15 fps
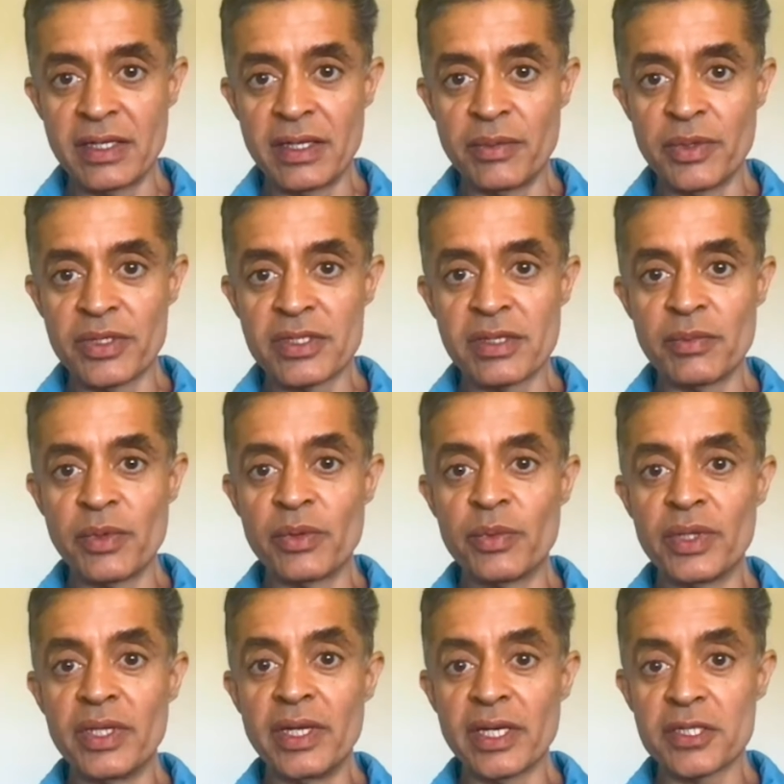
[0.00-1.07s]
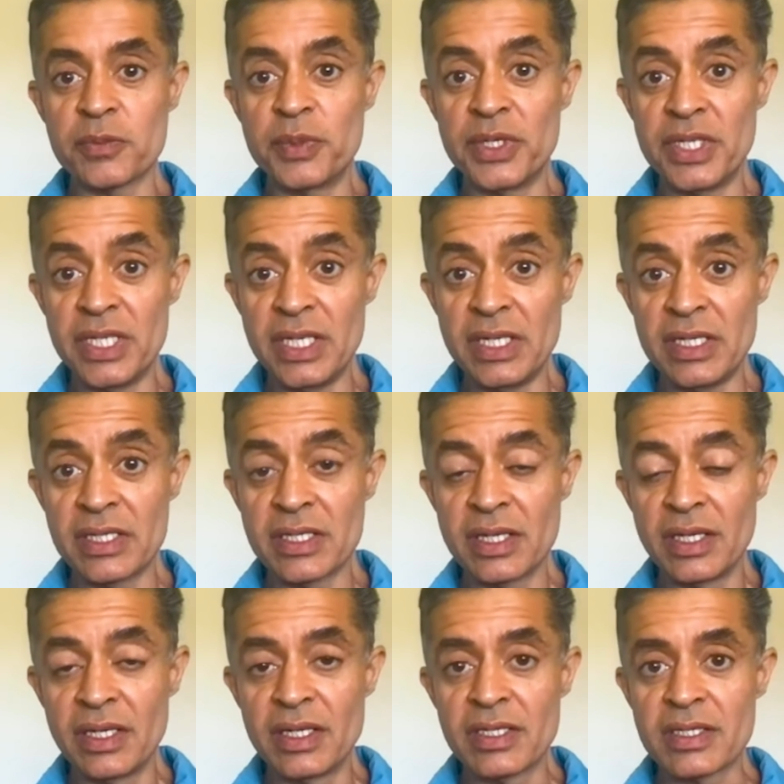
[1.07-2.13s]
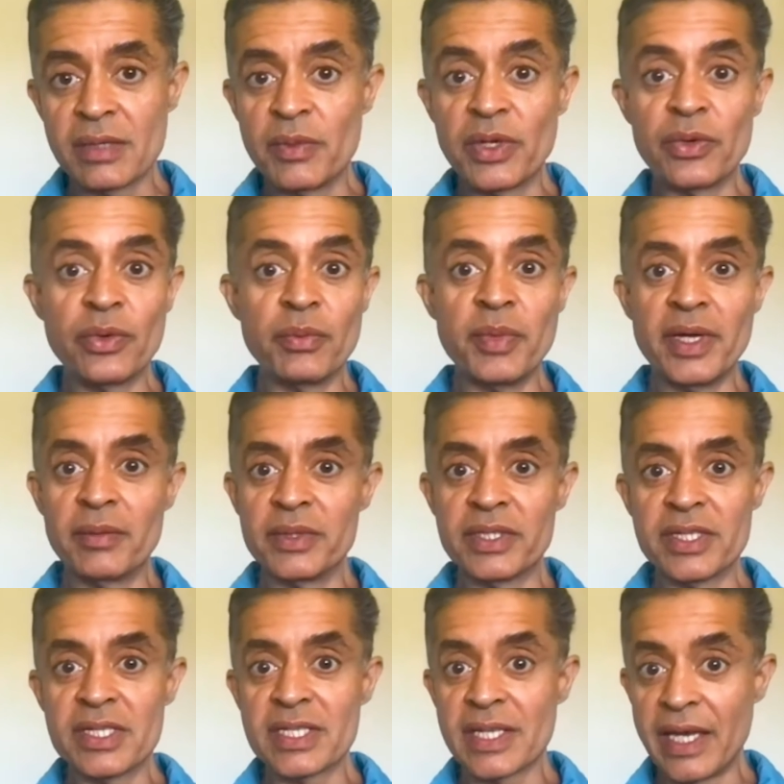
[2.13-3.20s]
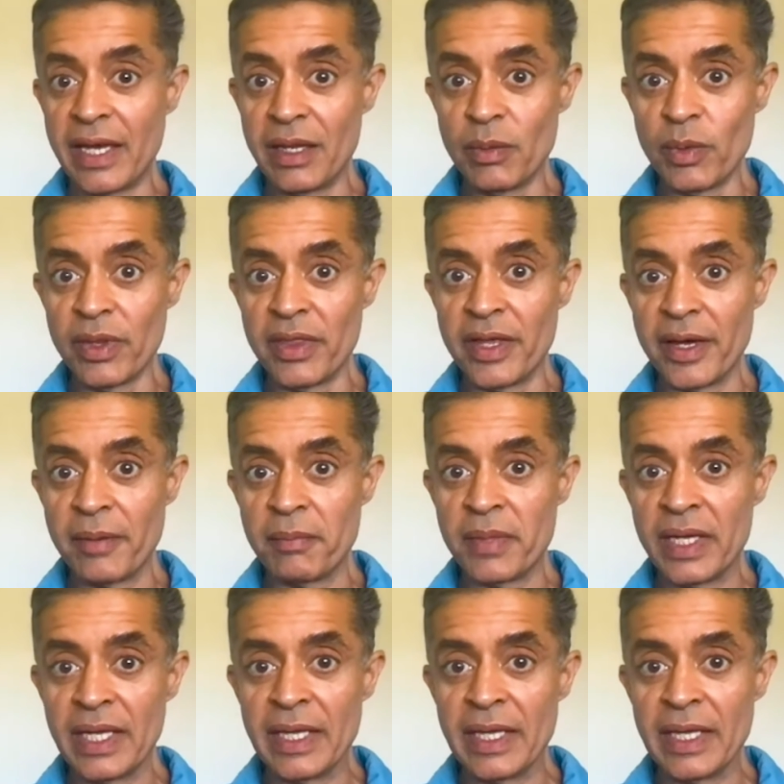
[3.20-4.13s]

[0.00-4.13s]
They want someone with the expertise, someone who'd be able to scale with them,